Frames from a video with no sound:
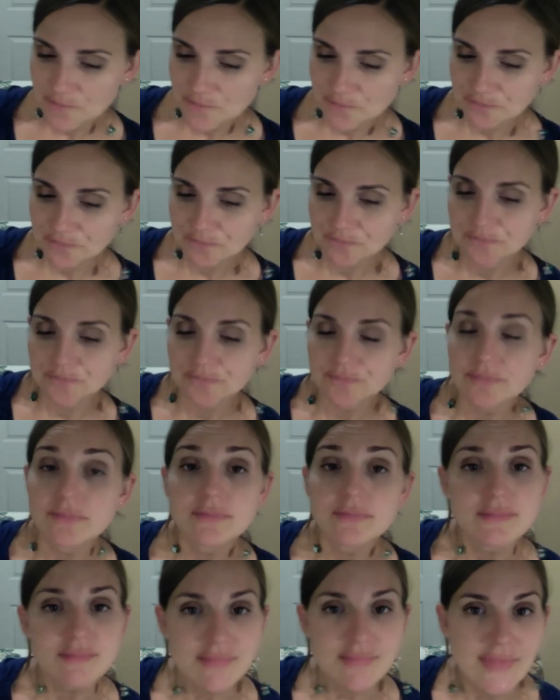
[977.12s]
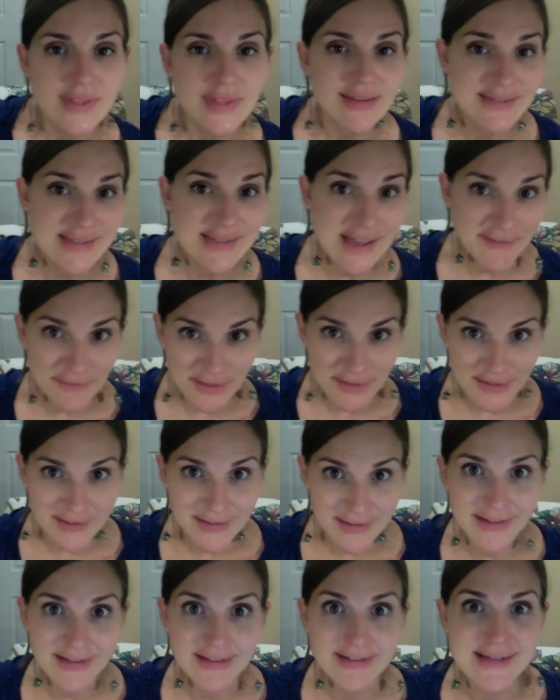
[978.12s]
definitely keep
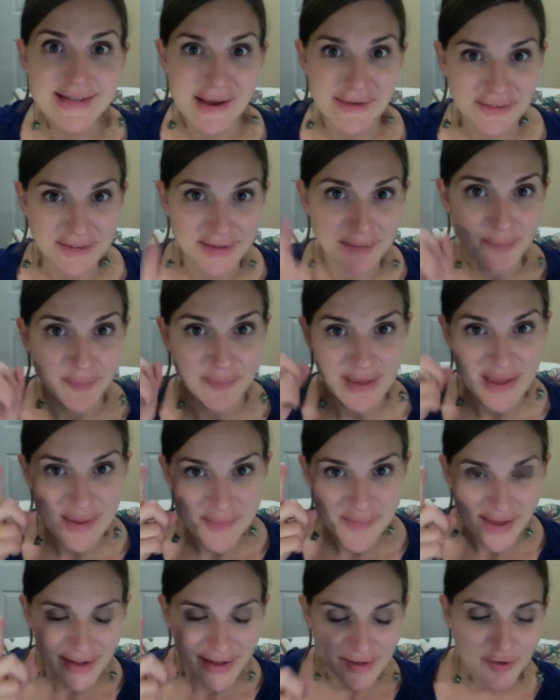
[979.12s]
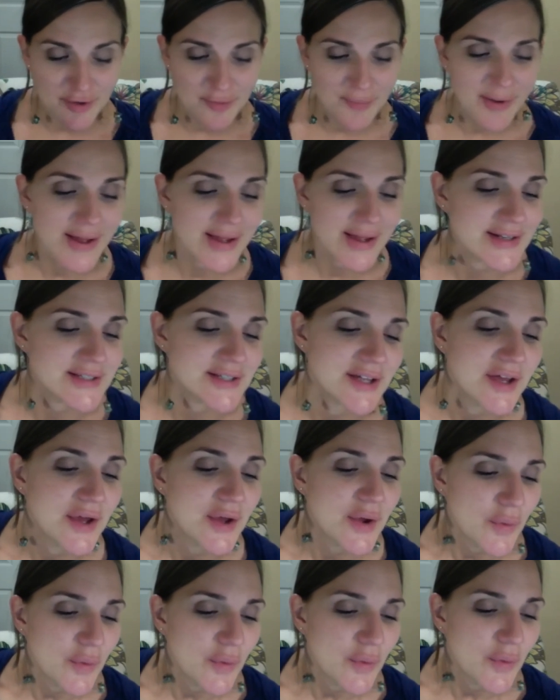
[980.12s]
that in your mind when you are getting
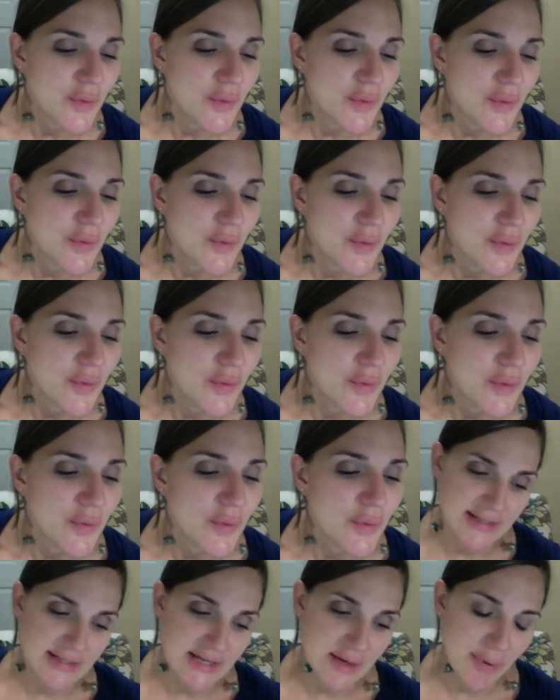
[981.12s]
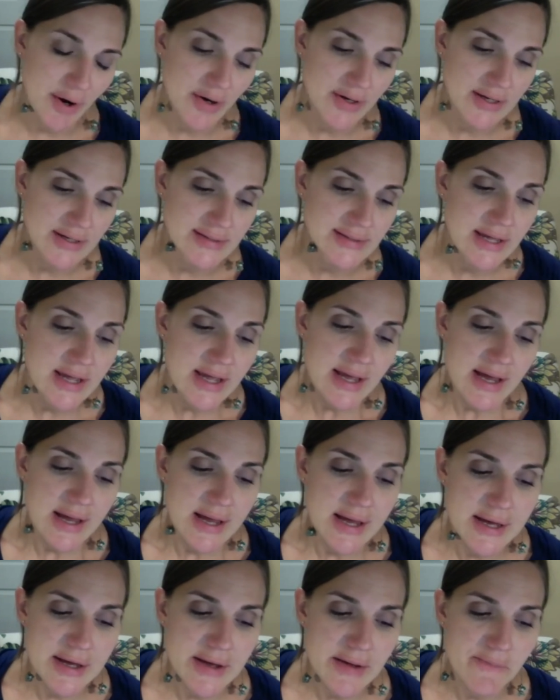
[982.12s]
ready to date parties.
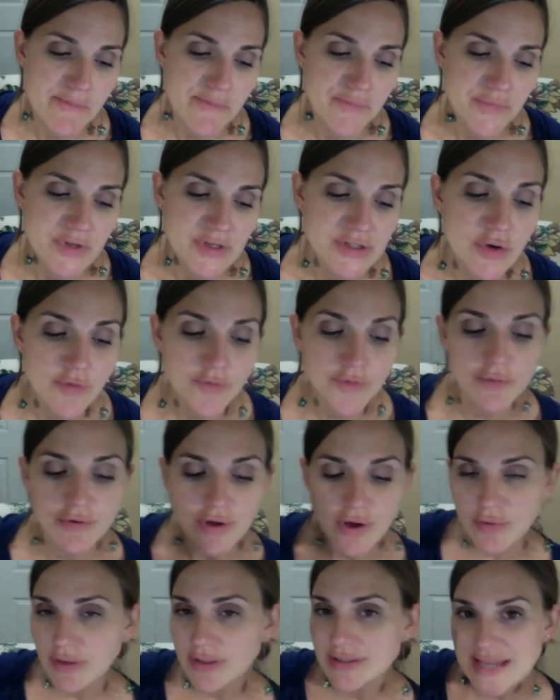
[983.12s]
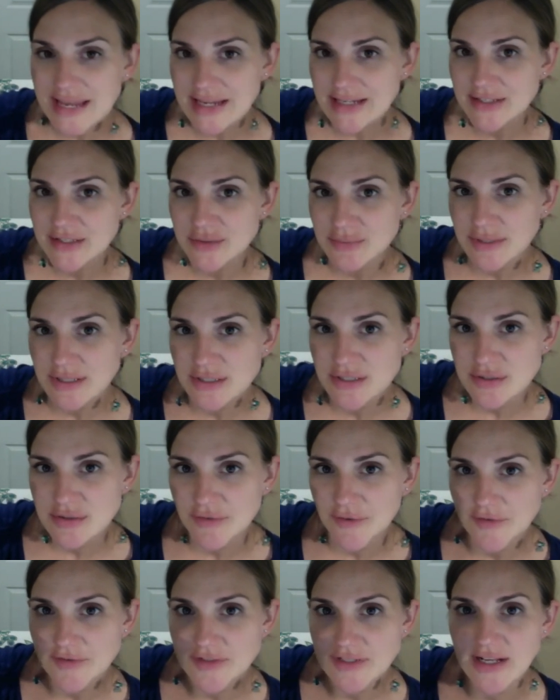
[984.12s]
So if you know what it takes 3 to do
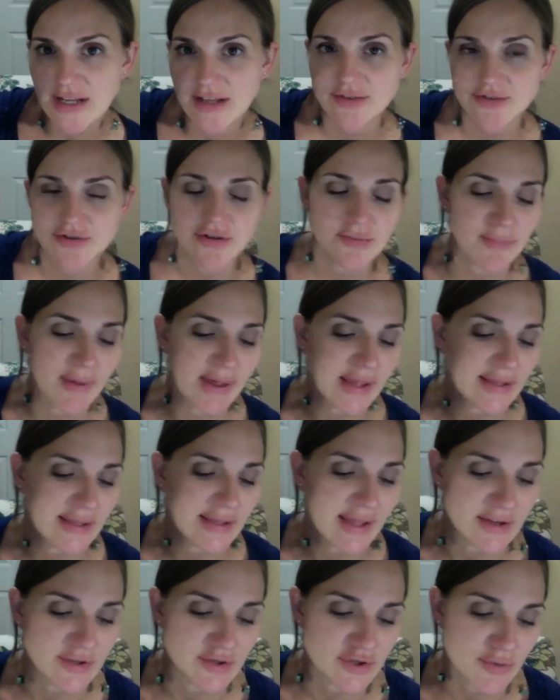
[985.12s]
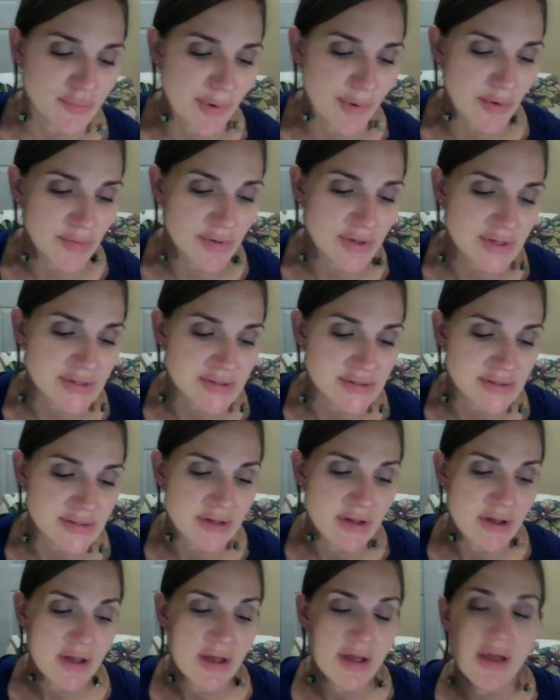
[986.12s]
the 1,500 and make the extra bonus,
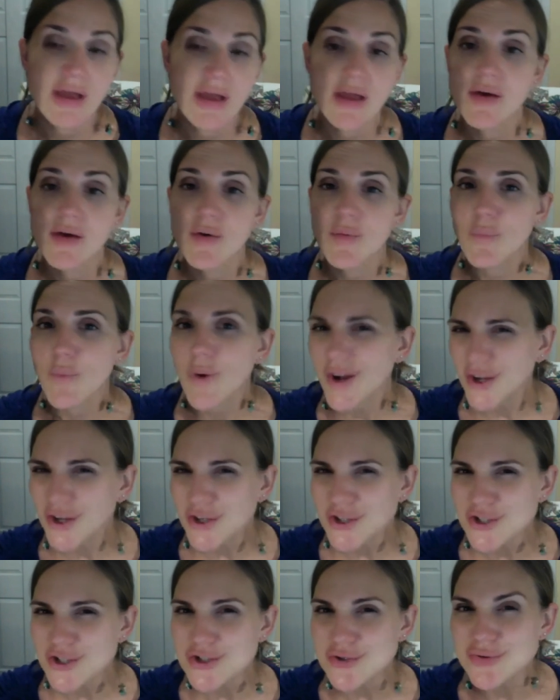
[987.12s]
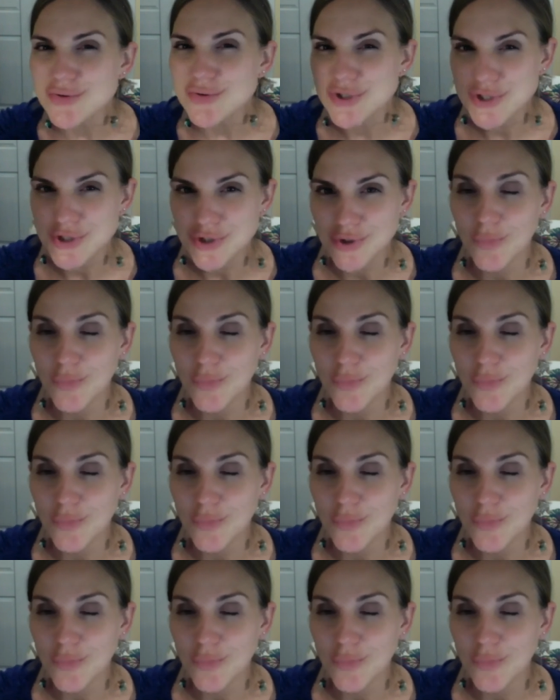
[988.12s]
what could you do? What